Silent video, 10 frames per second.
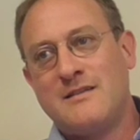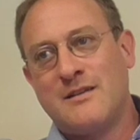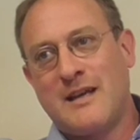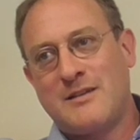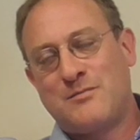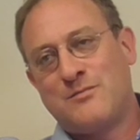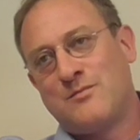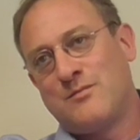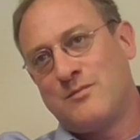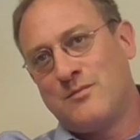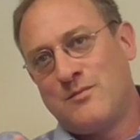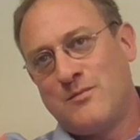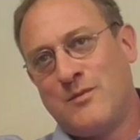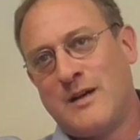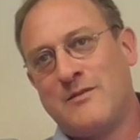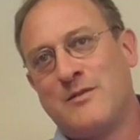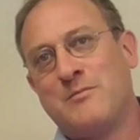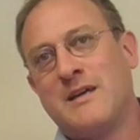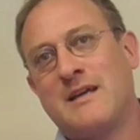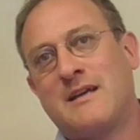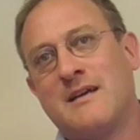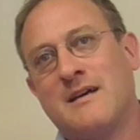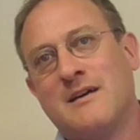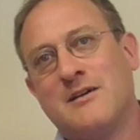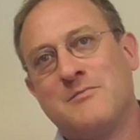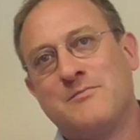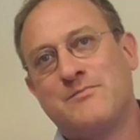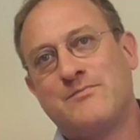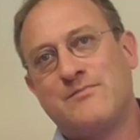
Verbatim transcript: So that's one of the big um,